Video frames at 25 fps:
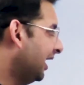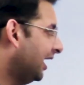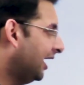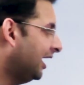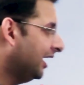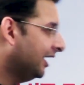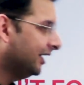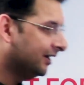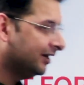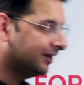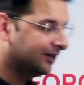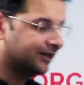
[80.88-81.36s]

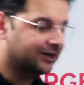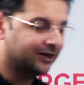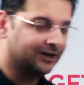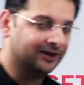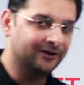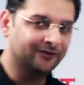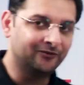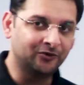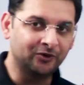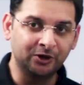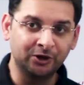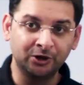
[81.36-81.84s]
And
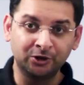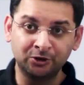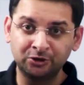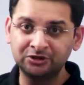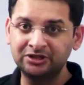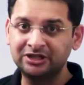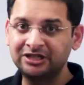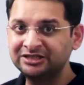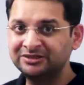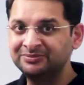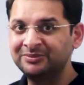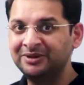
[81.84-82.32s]
if you're new
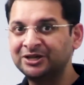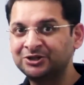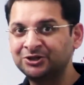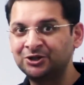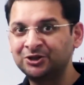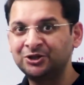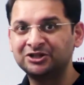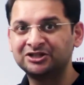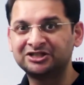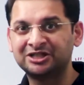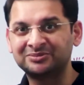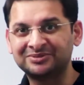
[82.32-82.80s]
to this, make
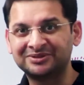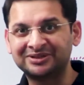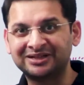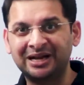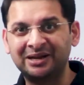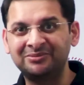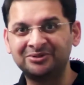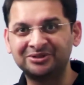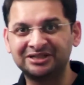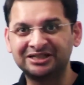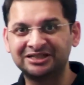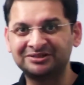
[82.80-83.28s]
sure you
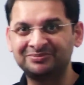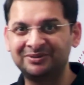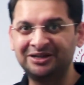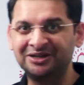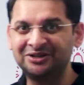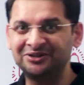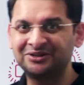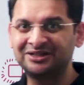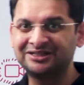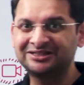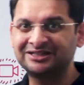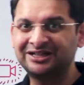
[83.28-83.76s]
subscribe to this
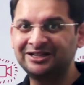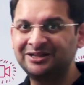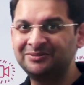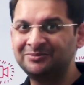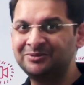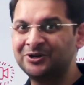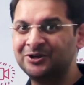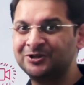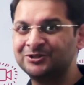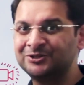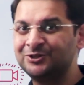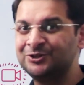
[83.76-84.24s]
particular
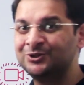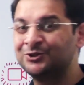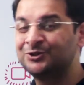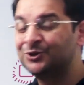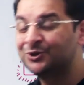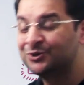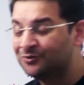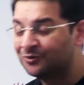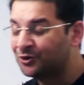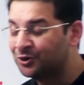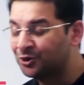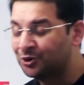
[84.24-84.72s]
channel because you
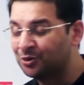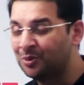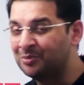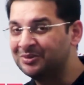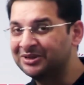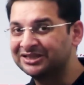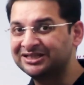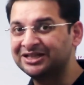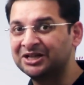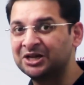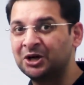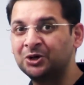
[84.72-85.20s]
don't want to be
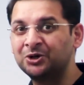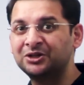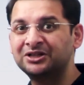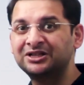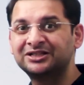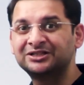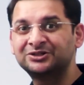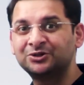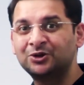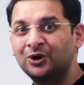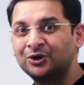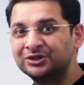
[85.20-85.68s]
missing out
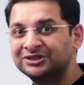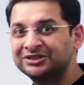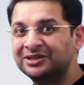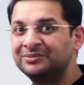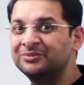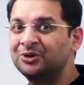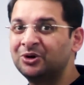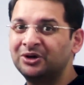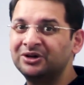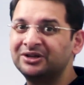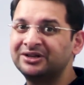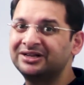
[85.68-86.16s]
on this
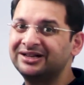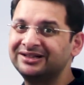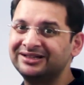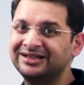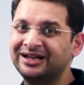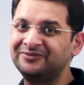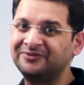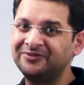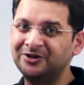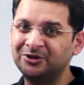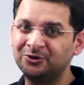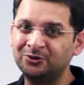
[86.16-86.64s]
awesome
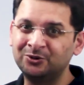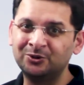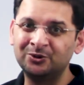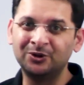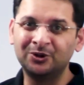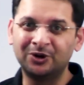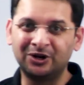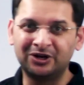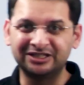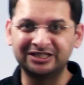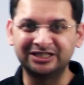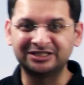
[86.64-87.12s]
content that we do
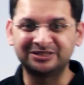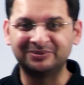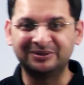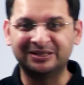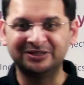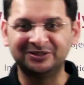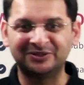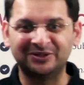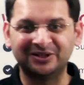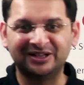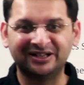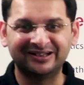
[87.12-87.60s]
on this
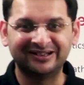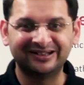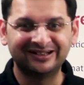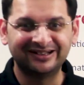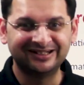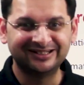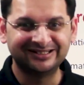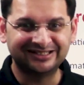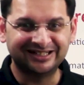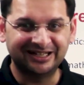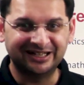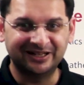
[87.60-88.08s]
particular
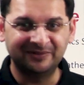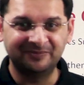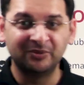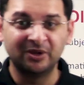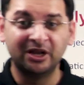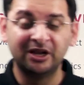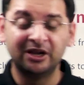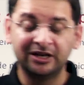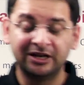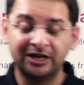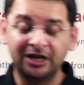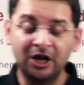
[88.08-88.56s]
channel.
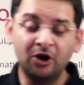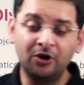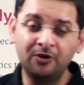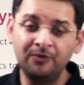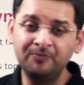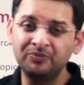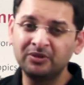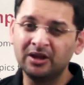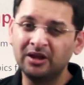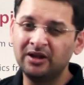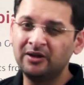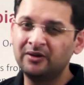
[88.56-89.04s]

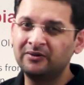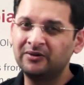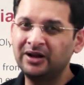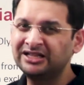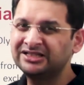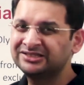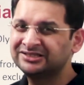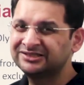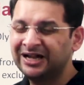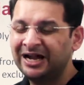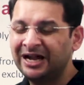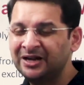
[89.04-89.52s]
Now,
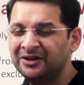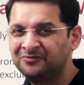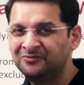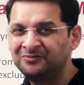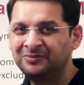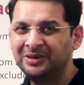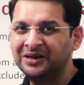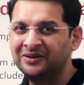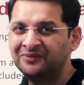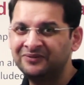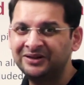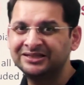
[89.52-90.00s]
I'll start
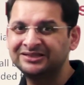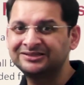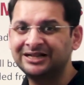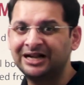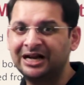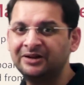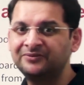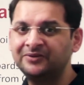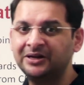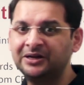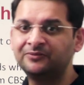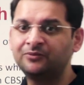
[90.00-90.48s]
briefly
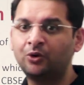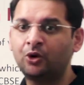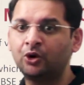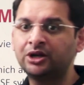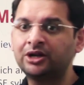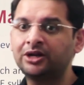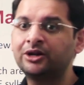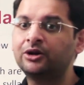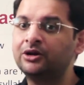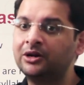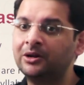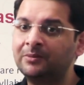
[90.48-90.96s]
start with
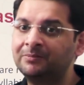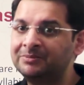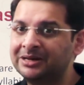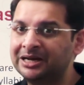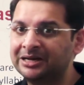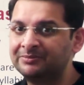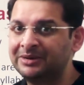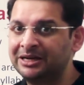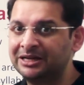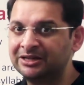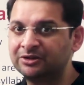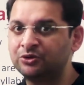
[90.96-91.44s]
what are
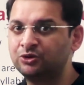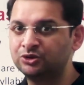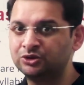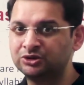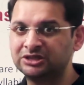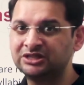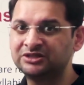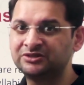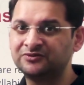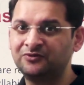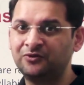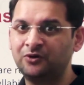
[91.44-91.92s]
Olympiad math
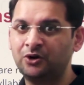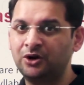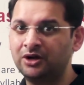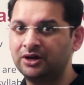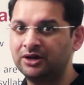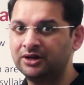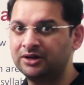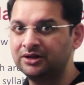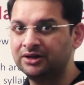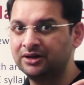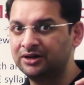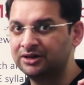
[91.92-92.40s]
courses
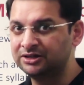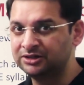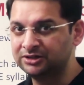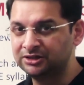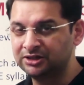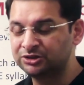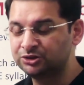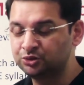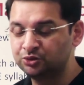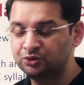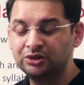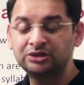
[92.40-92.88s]
for
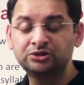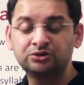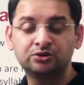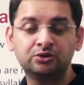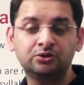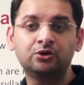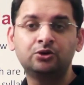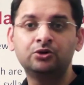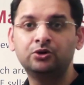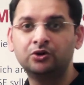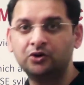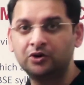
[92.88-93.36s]
the students
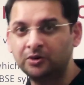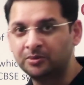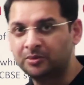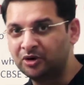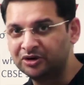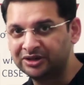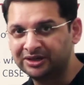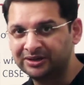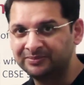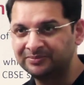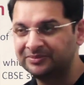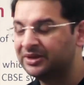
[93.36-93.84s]
who don't know
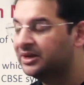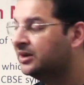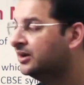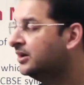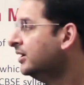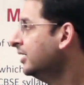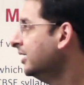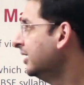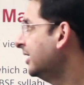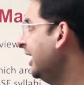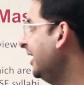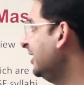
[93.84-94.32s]
about them,
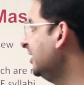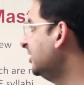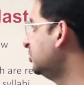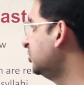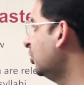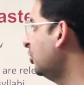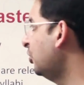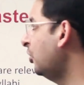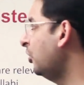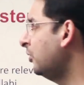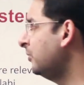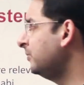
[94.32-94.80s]
right?
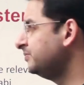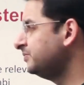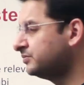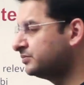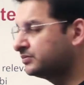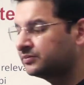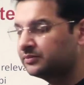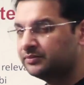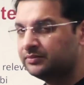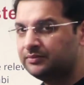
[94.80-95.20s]
So